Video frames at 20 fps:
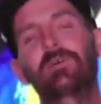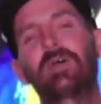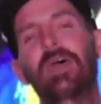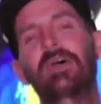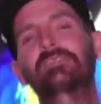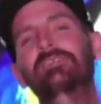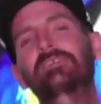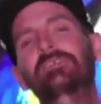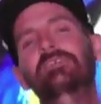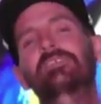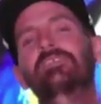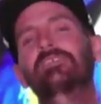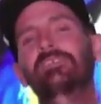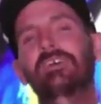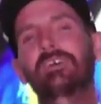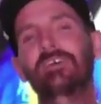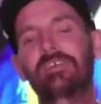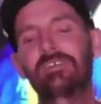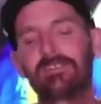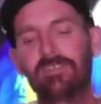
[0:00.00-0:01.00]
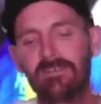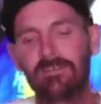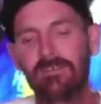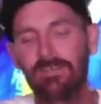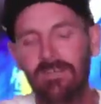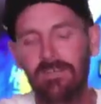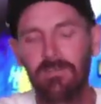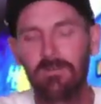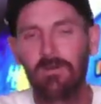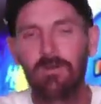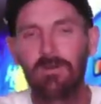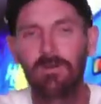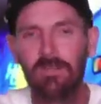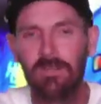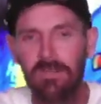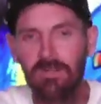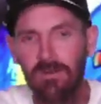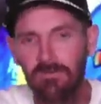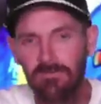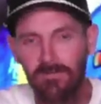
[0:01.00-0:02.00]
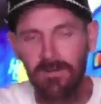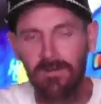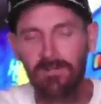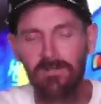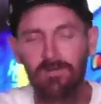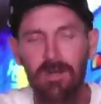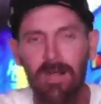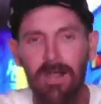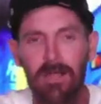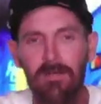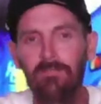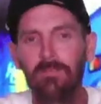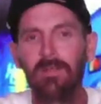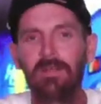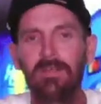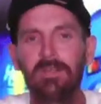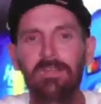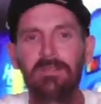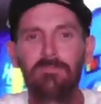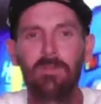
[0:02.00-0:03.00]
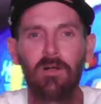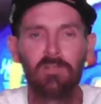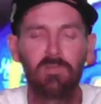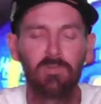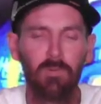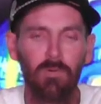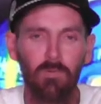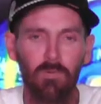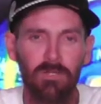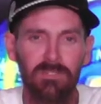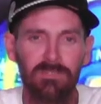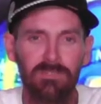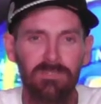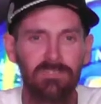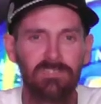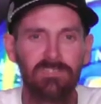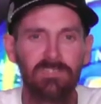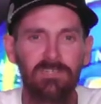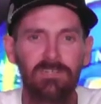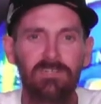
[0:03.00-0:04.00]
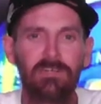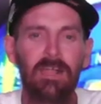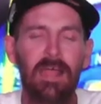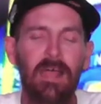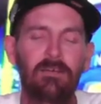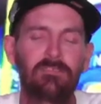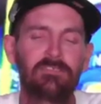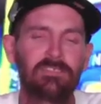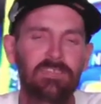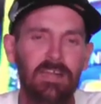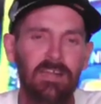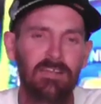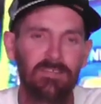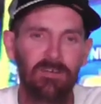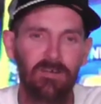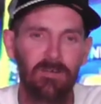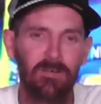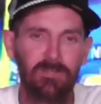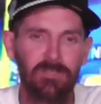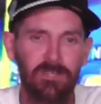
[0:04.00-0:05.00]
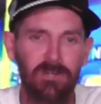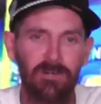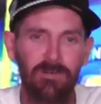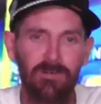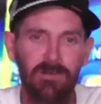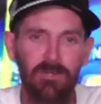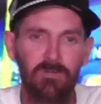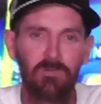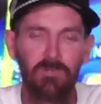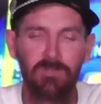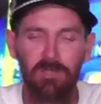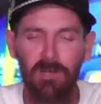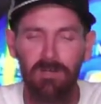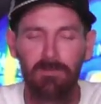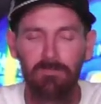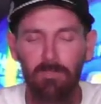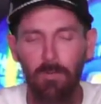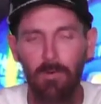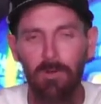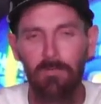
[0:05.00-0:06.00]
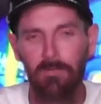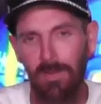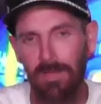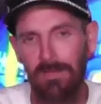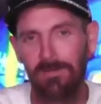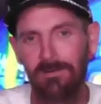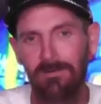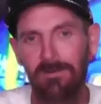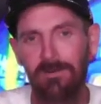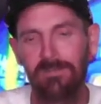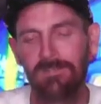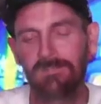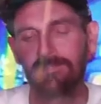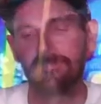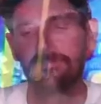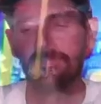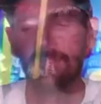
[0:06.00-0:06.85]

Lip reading: at the end of the day, there again, you heard it here first. Ryan Blaney, multiple wins this year outside of the All-Star race. We're talking point-paying races,